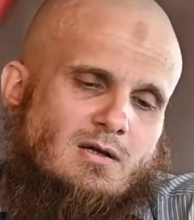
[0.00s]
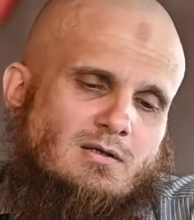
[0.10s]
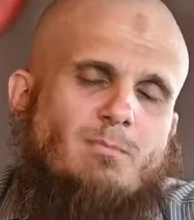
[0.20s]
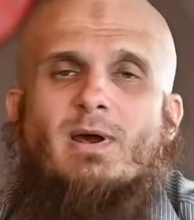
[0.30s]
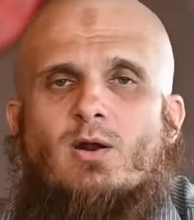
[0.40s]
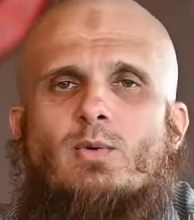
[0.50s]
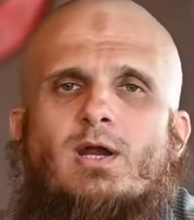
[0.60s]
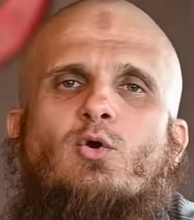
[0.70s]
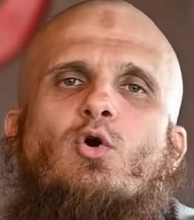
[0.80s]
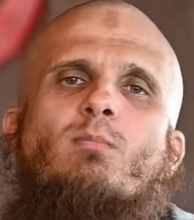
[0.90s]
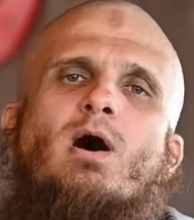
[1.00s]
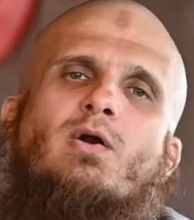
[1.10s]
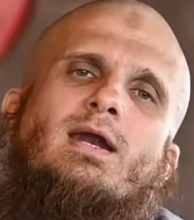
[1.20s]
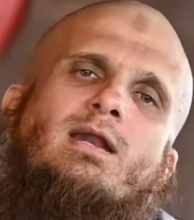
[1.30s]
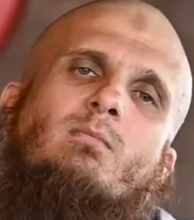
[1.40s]
The better way to go about
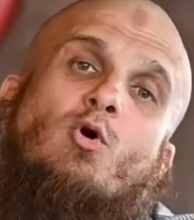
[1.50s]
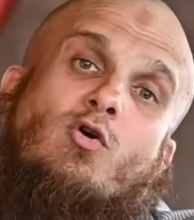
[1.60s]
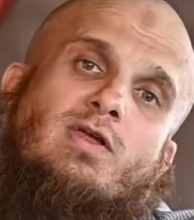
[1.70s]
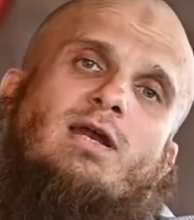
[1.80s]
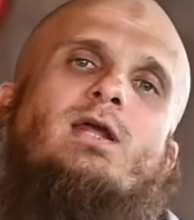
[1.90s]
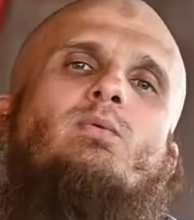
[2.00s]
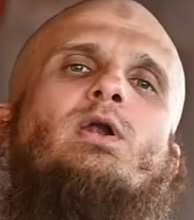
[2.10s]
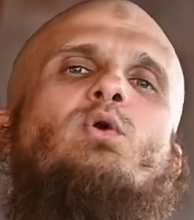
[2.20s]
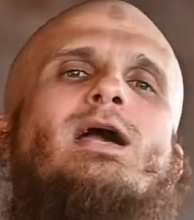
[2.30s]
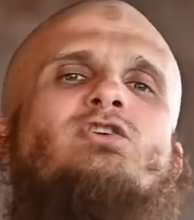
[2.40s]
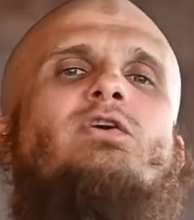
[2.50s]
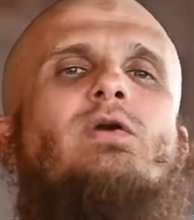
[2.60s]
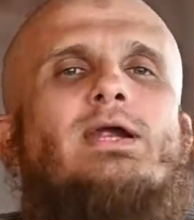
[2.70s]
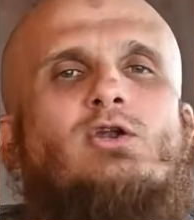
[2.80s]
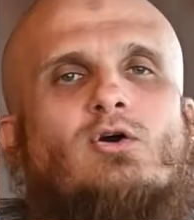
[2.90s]
it and the more authentic way to actually
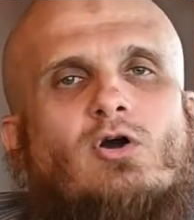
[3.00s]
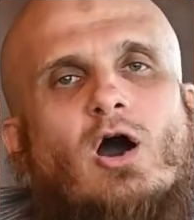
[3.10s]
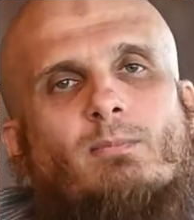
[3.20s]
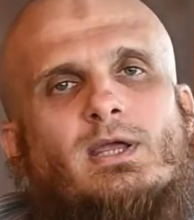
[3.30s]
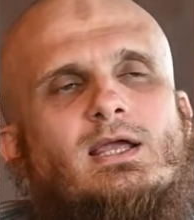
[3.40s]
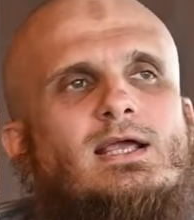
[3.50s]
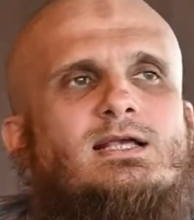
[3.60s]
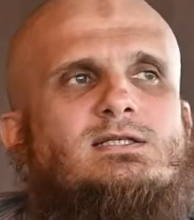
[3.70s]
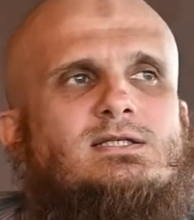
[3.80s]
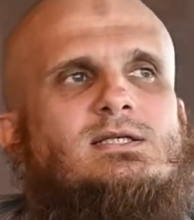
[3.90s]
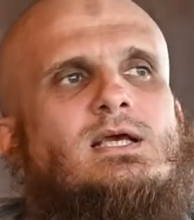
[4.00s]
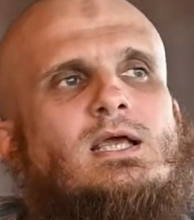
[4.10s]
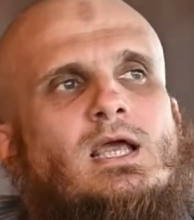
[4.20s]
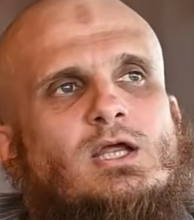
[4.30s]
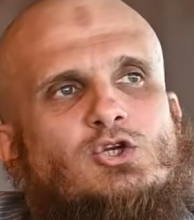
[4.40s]
write your copy is
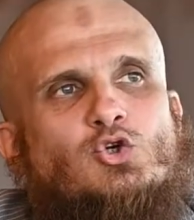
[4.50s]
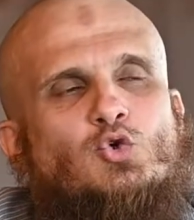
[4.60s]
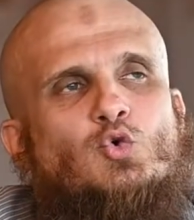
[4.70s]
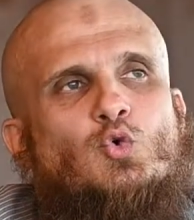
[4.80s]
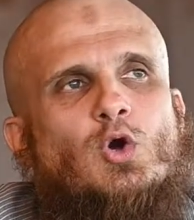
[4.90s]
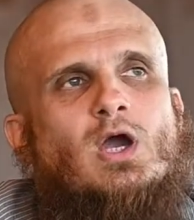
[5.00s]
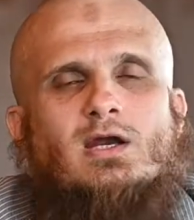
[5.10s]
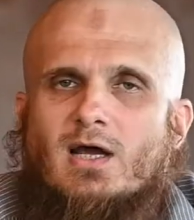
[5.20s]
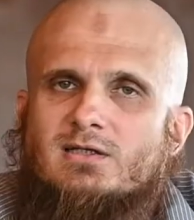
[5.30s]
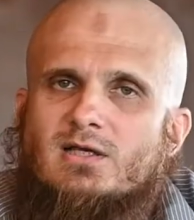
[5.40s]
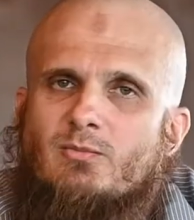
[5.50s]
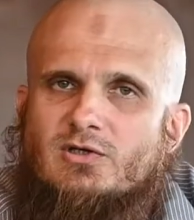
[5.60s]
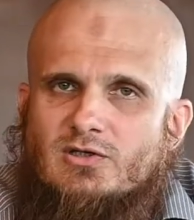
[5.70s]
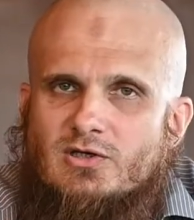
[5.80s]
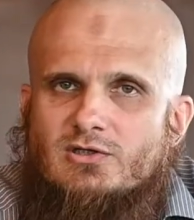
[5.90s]
to conduct some
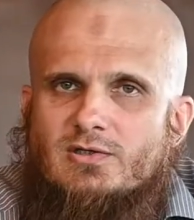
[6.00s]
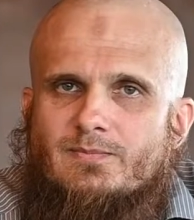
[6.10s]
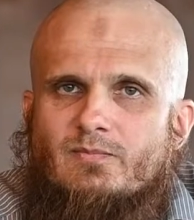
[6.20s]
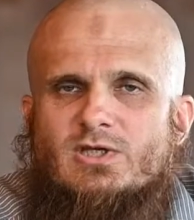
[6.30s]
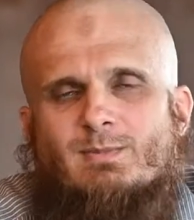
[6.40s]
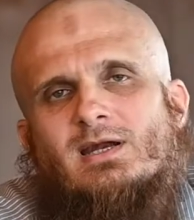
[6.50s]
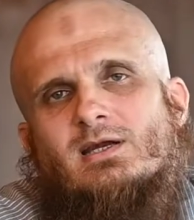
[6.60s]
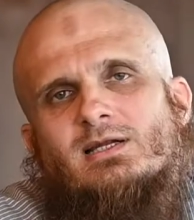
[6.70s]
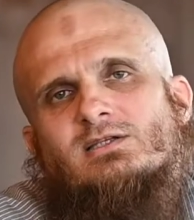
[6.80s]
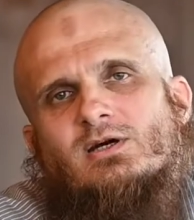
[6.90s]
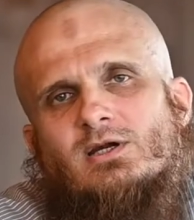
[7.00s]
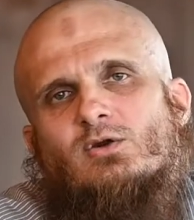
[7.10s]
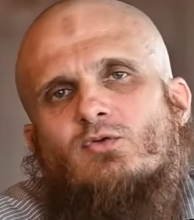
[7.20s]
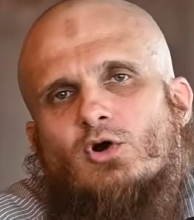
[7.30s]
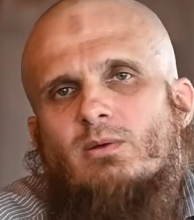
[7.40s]
research, spend at least 30
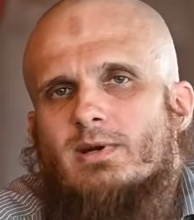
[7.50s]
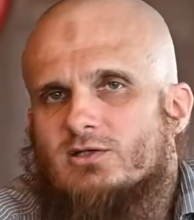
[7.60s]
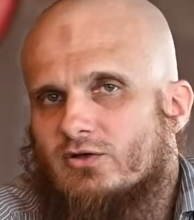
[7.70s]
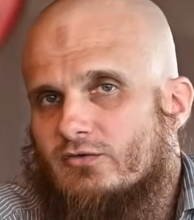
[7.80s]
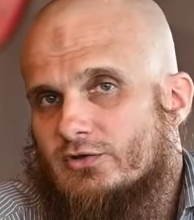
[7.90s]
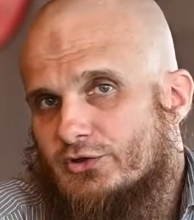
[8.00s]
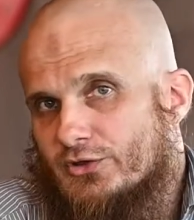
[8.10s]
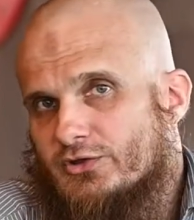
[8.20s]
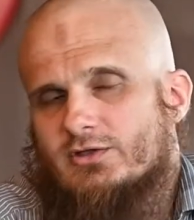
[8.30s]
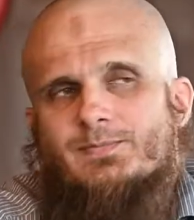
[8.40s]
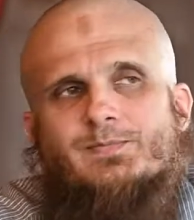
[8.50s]
to 40 minutes on research,